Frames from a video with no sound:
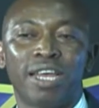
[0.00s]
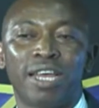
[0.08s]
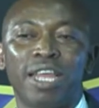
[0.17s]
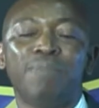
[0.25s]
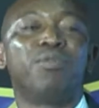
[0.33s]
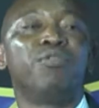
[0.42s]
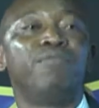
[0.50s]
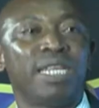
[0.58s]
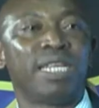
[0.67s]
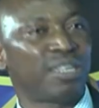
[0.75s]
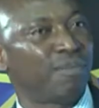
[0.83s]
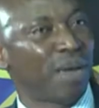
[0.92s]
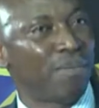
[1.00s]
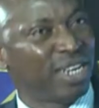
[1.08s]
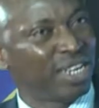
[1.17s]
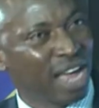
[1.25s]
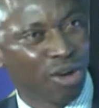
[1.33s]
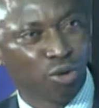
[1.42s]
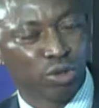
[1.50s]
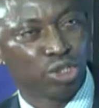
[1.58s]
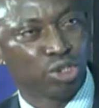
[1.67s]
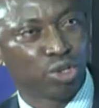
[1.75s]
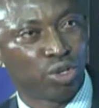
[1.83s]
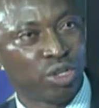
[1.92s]
improvements in my medical
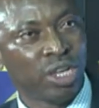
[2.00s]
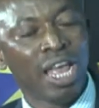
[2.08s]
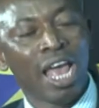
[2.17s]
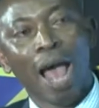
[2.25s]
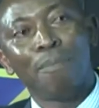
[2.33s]
condition and